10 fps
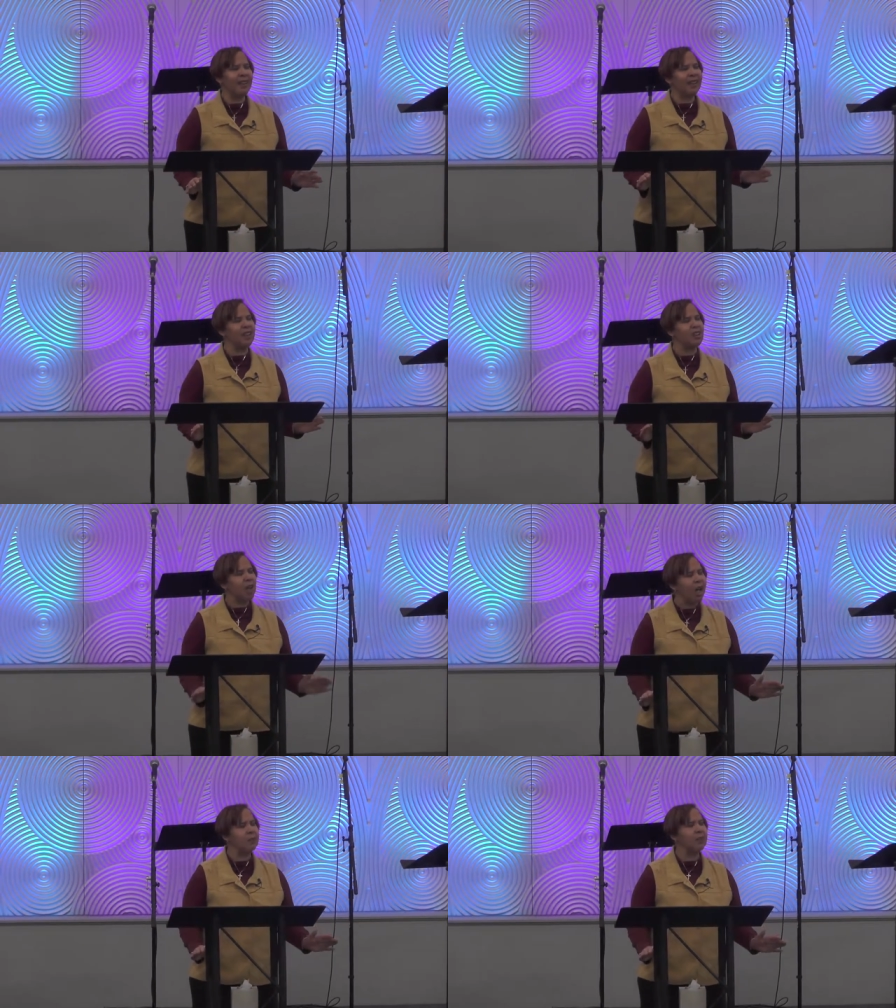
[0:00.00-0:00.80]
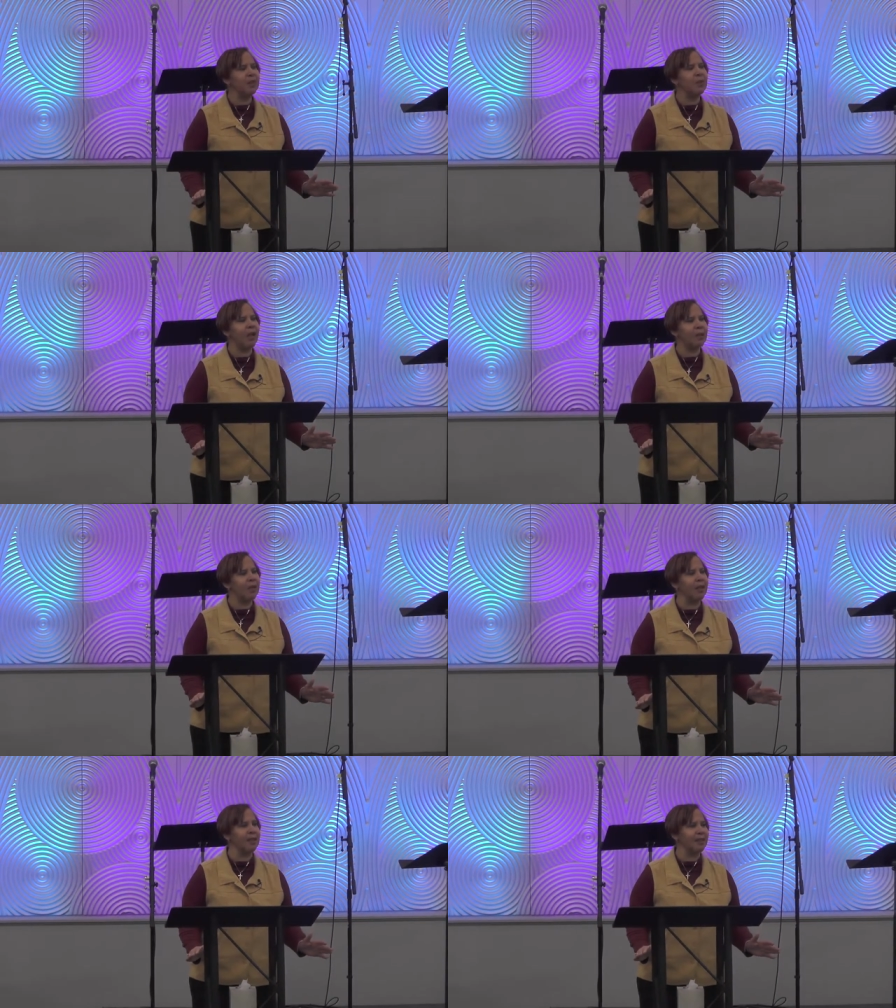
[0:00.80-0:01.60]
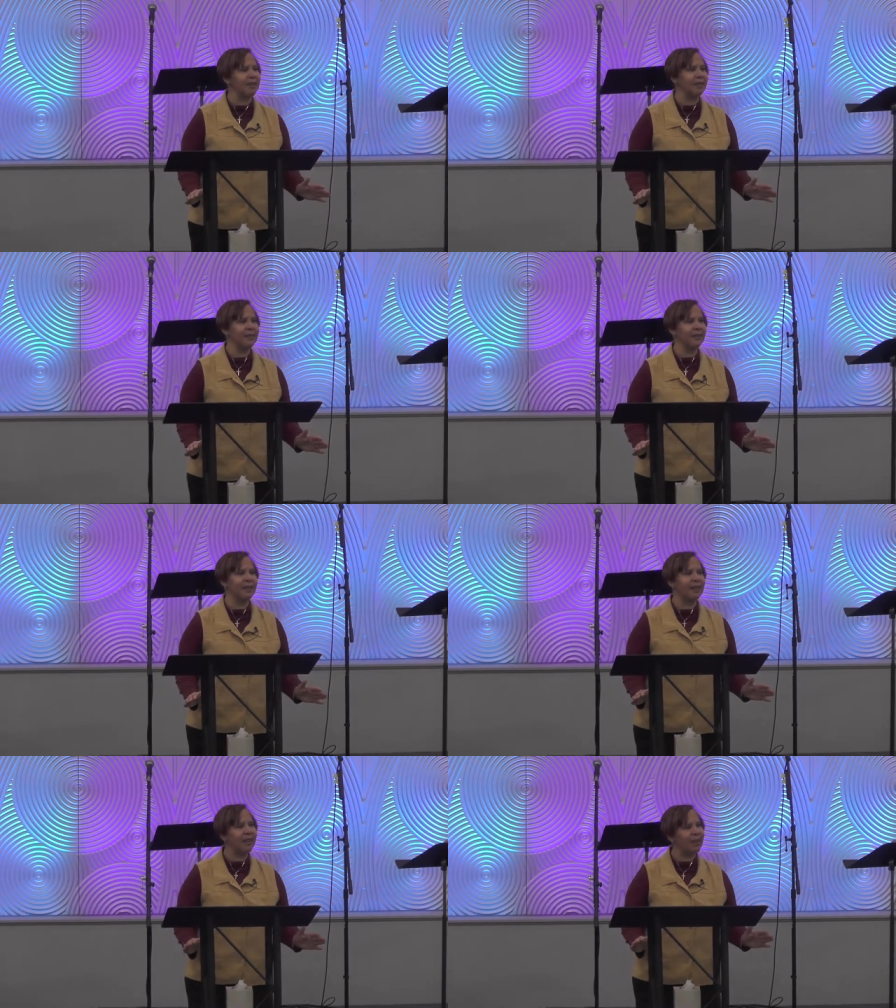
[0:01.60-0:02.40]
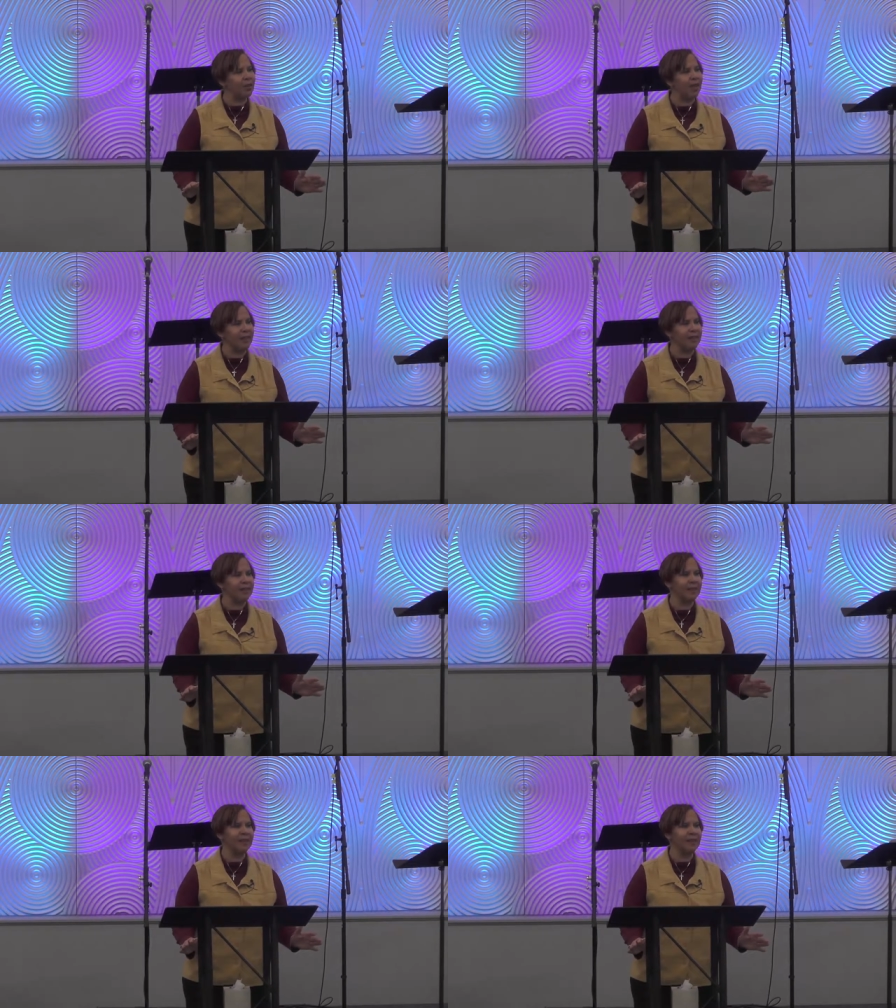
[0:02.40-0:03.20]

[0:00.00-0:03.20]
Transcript: And he taught me who I was in Christ.